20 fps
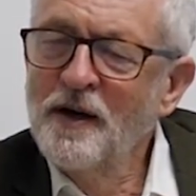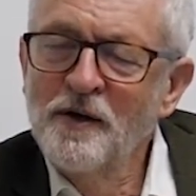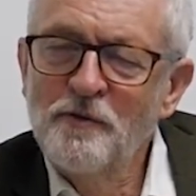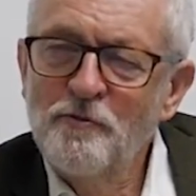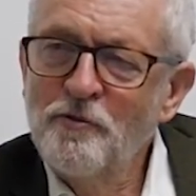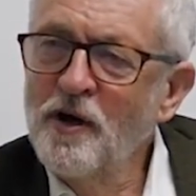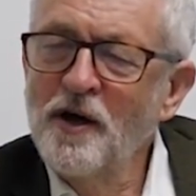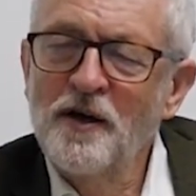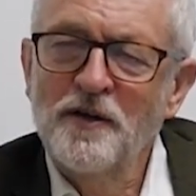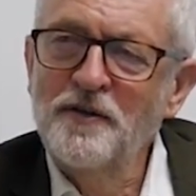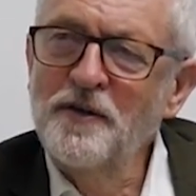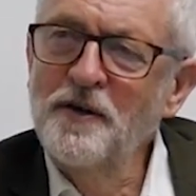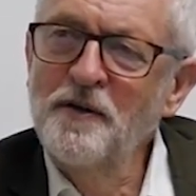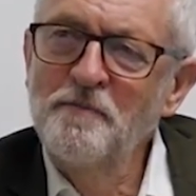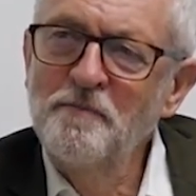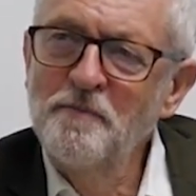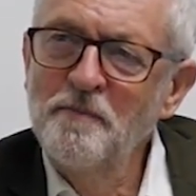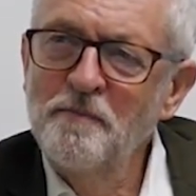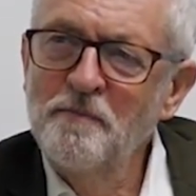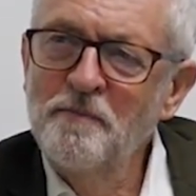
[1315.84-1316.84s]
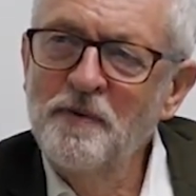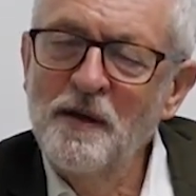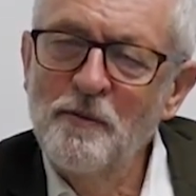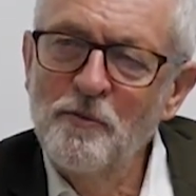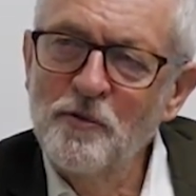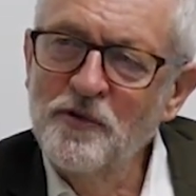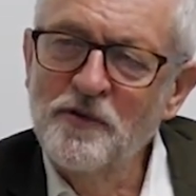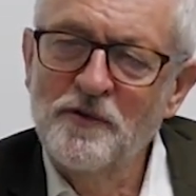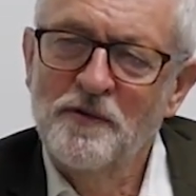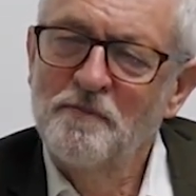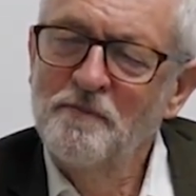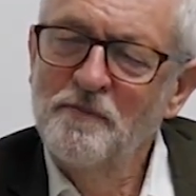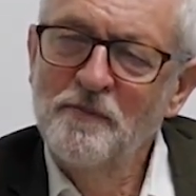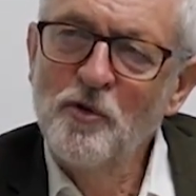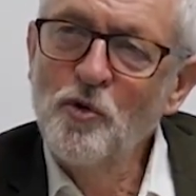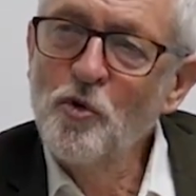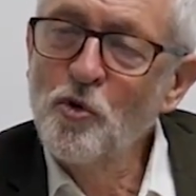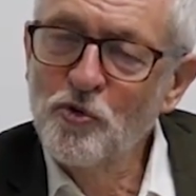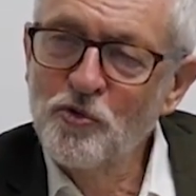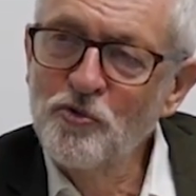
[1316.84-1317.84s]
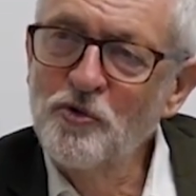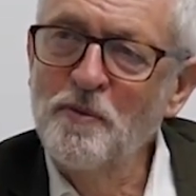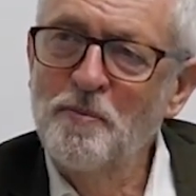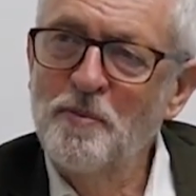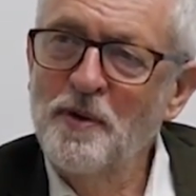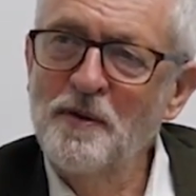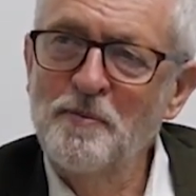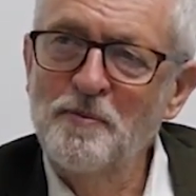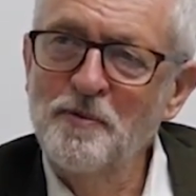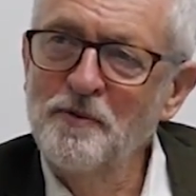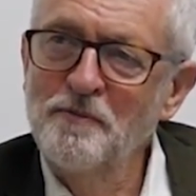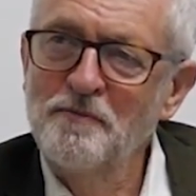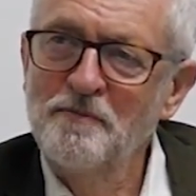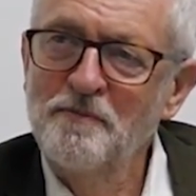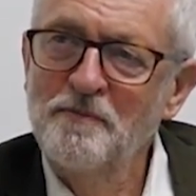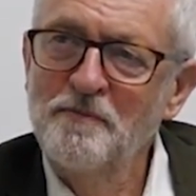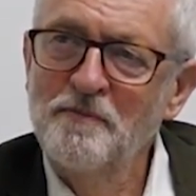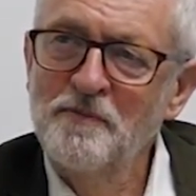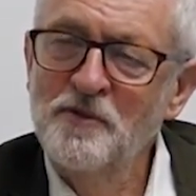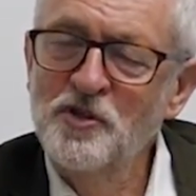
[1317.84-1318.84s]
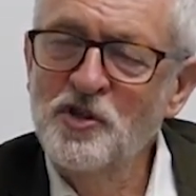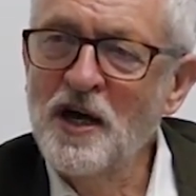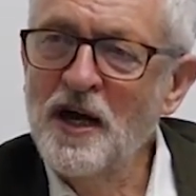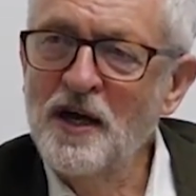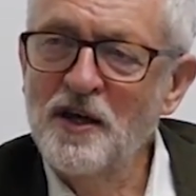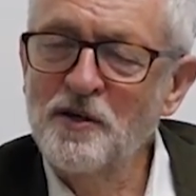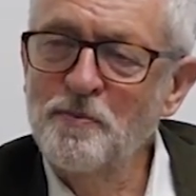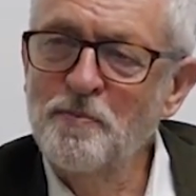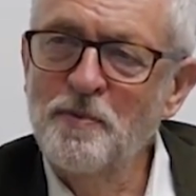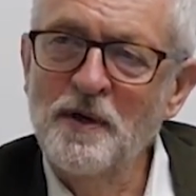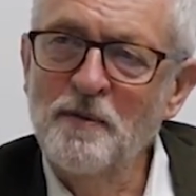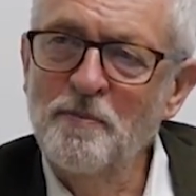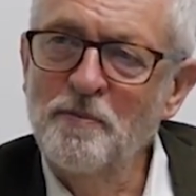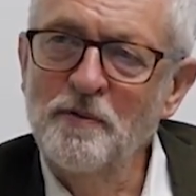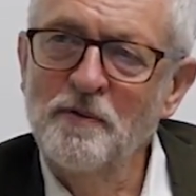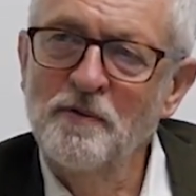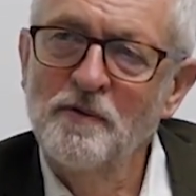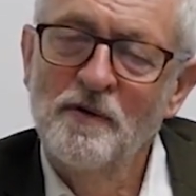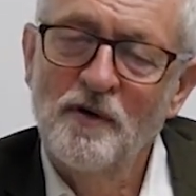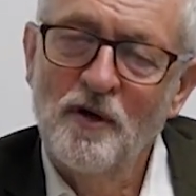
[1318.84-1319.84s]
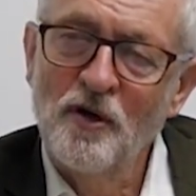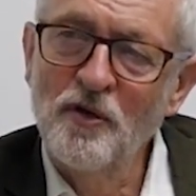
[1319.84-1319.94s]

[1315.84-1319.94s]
I'd rather be with ordinary people, chatting to people